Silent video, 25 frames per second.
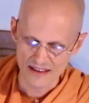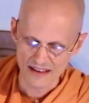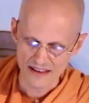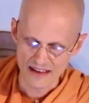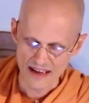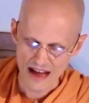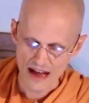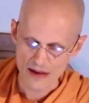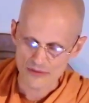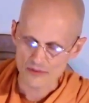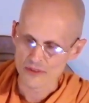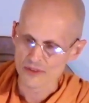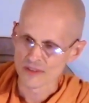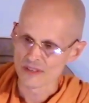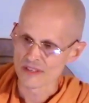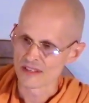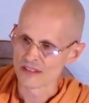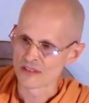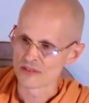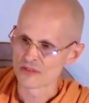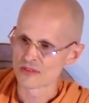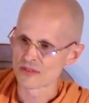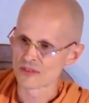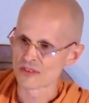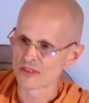After
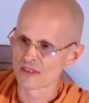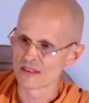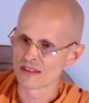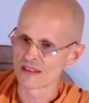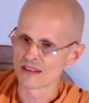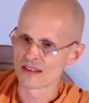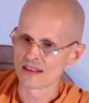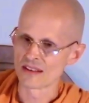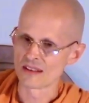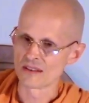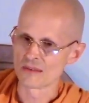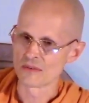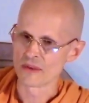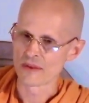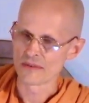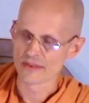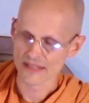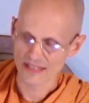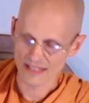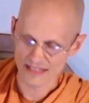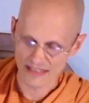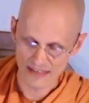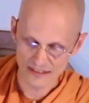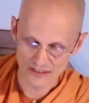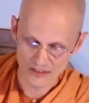this,
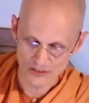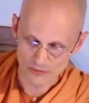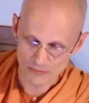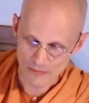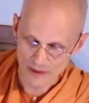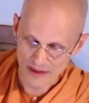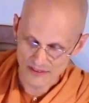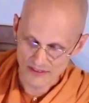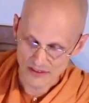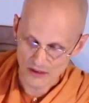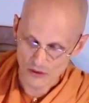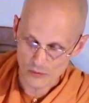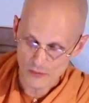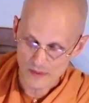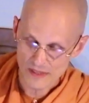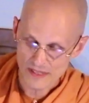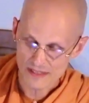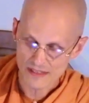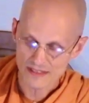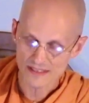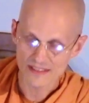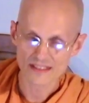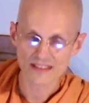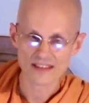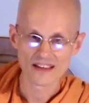Vivekananda spent a
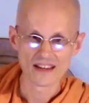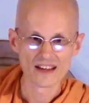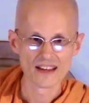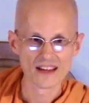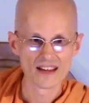week